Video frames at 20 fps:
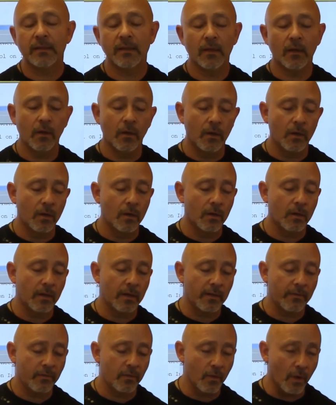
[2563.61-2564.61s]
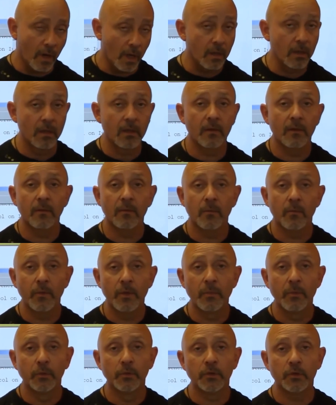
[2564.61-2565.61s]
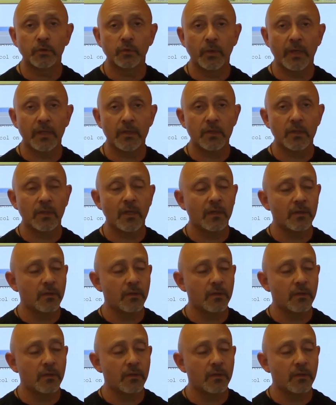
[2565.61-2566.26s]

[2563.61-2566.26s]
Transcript: Or if you are going to reboot the switch,